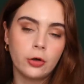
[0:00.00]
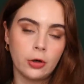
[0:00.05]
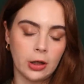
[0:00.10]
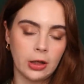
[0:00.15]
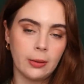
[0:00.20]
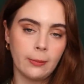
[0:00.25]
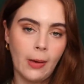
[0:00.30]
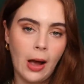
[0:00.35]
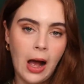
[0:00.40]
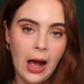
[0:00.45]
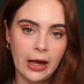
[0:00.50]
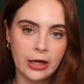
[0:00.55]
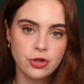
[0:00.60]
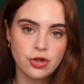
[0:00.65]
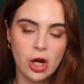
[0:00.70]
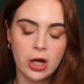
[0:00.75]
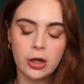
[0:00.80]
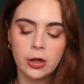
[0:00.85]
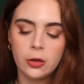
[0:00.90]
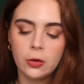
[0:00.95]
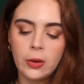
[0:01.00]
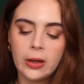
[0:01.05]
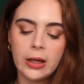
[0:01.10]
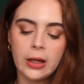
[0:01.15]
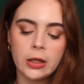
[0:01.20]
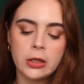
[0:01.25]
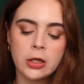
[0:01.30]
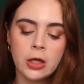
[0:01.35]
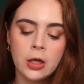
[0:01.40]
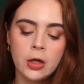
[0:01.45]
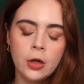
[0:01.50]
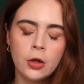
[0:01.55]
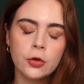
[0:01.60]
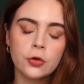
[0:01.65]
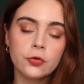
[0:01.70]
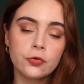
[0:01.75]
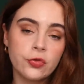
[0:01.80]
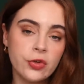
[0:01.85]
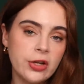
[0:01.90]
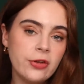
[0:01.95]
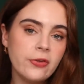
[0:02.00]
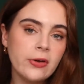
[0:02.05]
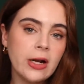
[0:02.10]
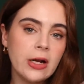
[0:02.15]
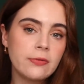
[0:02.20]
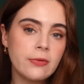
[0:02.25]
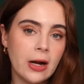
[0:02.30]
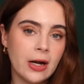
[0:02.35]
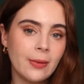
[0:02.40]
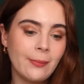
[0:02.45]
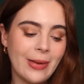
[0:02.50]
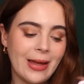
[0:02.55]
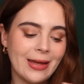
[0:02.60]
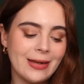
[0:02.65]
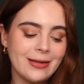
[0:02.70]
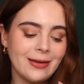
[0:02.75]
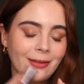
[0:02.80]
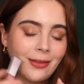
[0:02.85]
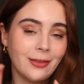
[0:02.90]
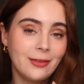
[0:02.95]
Cream Eyeshadow. And the reason I recommend